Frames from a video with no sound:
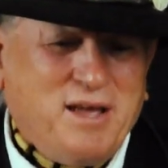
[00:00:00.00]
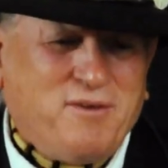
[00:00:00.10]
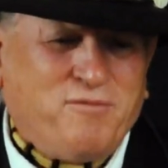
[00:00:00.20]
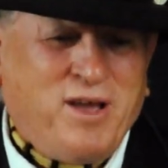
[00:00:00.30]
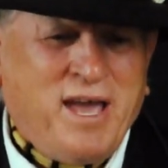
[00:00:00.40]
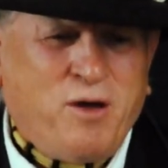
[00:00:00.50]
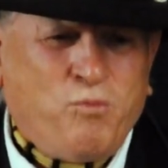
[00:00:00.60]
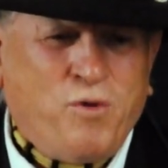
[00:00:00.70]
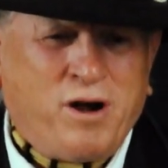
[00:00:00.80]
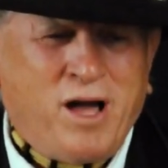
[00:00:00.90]
we had
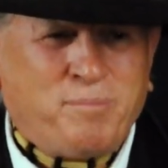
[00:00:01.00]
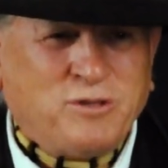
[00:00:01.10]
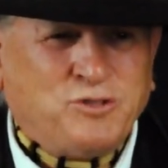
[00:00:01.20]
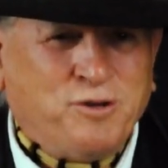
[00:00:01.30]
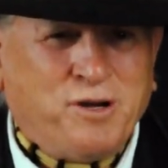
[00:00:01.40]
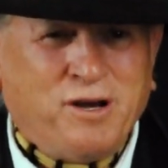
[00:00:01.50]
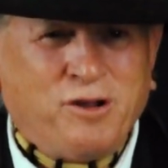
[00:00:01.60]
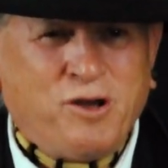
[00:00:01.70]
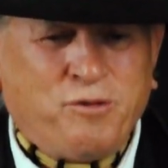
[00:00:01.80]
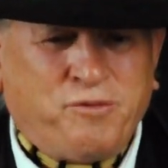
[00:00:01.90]
one opportunity to
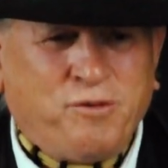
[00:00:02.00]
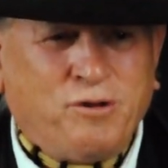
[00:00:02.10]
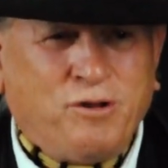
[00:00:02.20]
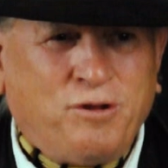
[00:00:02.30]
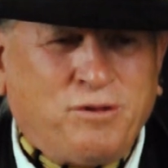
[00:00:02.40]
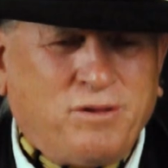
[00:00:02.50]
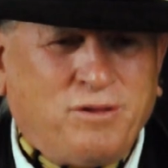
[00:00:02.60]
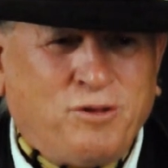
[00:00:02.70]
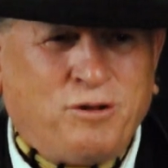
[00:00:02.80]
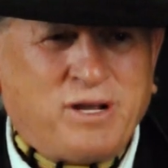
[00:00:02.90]
go through a
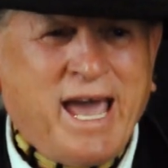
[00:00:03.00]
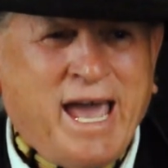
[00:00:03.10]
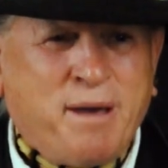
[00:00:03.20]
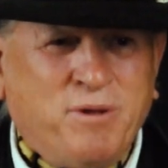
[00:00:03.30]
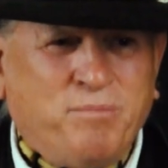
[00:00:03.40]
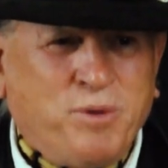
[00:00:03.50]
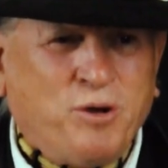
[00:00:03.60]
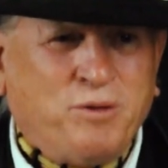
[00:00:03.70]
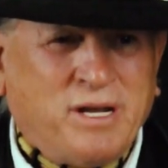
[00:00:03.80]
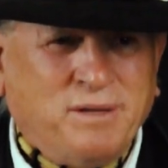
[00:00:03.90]
little cabin
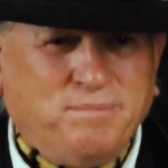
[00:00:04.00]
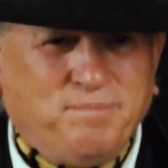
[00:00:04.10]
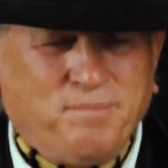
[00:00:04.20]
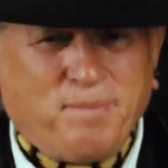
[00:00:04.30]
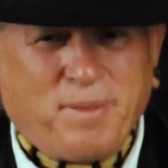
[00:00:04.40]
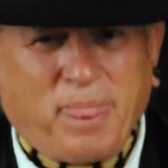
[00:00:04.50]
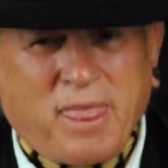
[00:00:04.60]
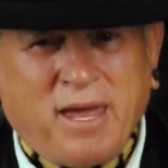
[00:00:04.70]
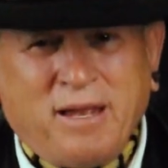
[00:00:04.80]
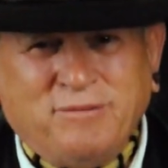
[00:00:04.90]
building,
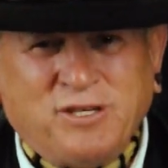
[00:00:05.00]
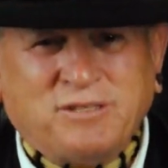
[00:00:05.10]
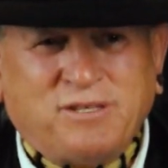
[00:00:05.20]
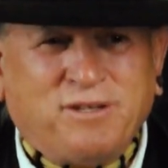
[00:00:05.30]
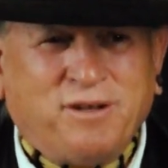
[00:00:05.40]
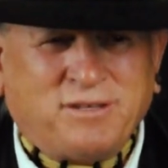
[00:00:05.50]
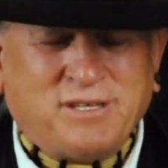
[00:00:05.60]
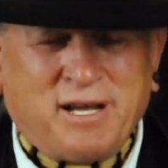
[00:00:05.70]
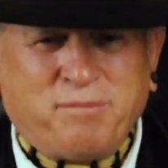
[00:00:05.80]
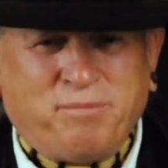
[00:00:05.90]
and it just looked
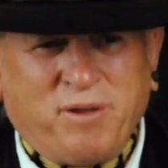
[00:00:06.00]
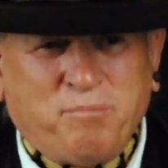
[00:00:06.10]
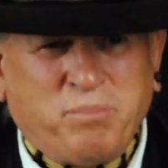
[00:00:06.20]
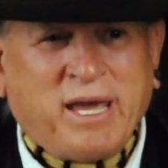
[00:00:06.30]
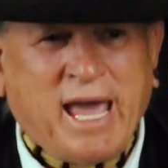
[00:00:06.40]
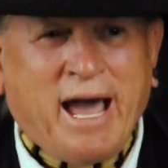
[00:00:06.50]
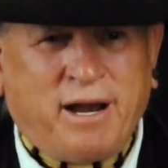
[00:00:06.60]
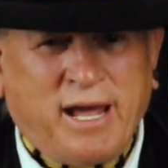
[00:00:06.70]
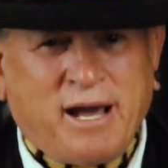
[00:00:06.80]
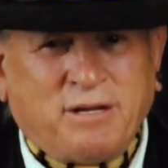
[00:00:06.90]
like a big
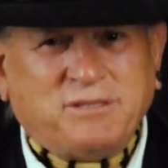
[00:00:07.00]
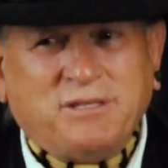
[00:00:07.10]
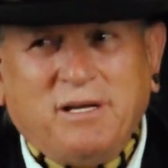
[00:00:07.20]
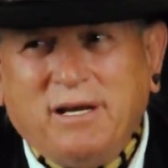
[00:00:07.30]
outhouse,